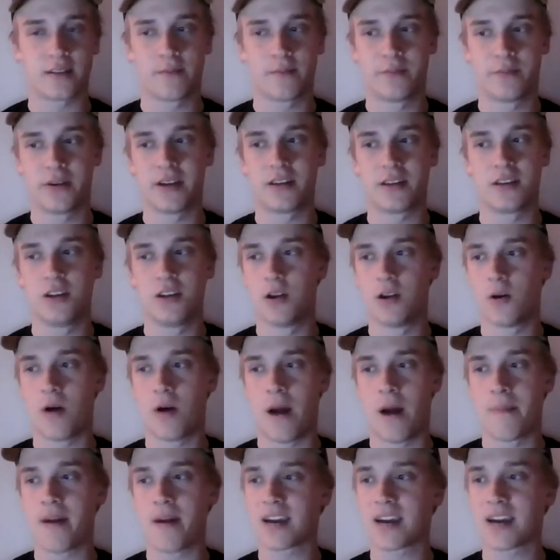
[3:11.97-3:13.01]
But,
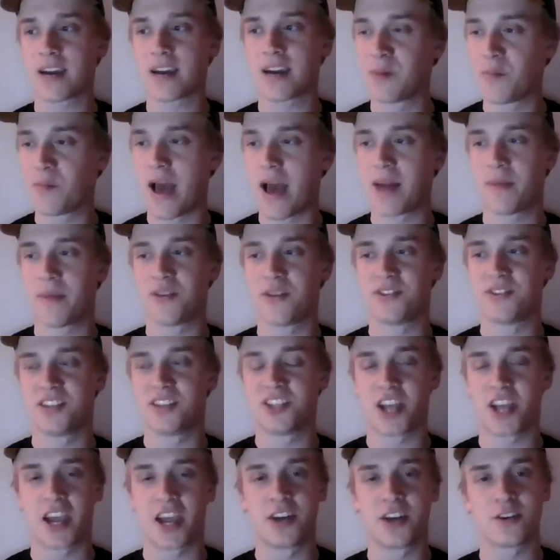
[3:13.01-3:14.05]
I'm not going to be mad about
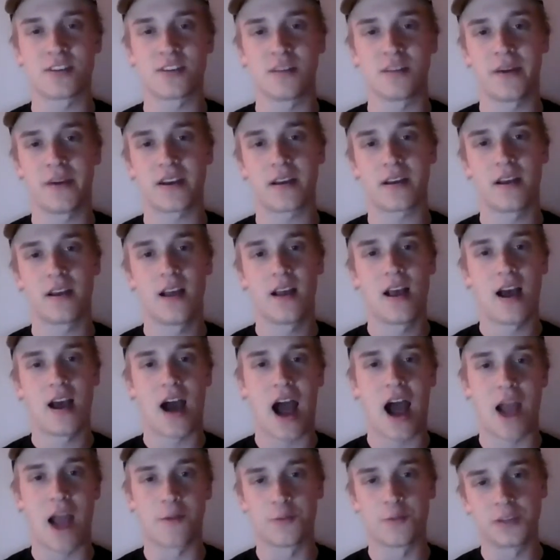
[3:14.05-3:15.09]
the CJ Henderson pick.
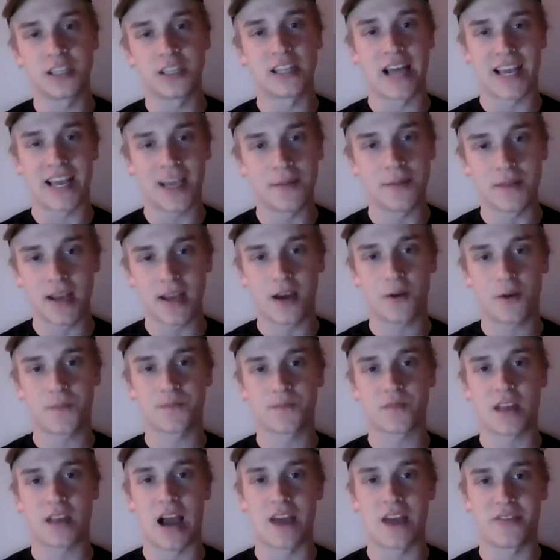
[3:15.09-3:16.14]
I really like him now.
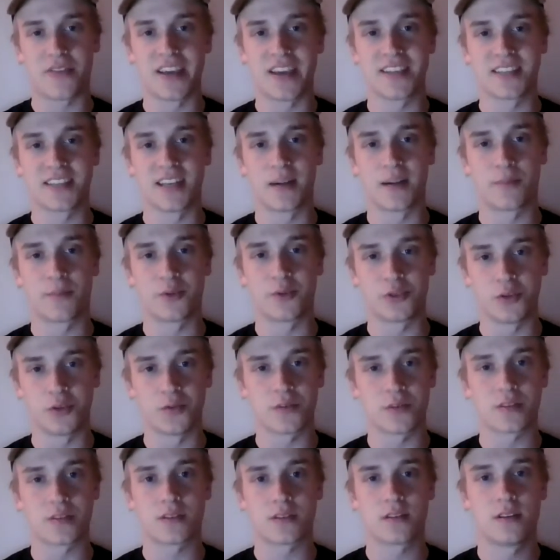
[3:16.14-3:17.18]
I think he's going to
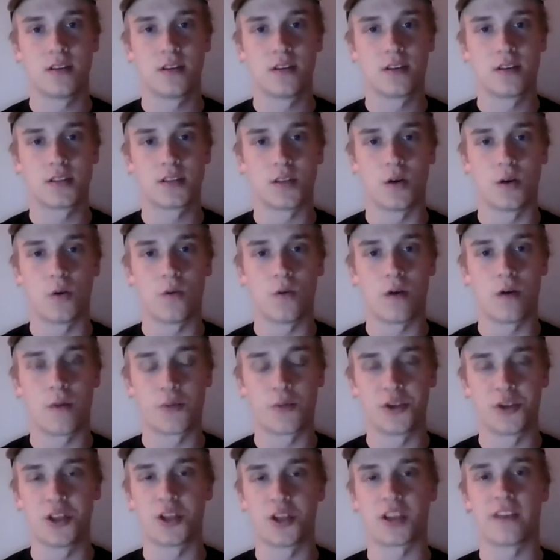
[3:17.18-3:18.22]
produce. So
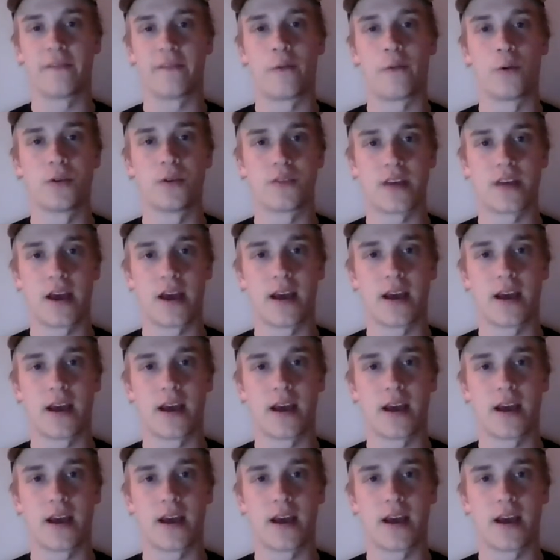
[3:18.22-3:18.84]
really looking forward to that.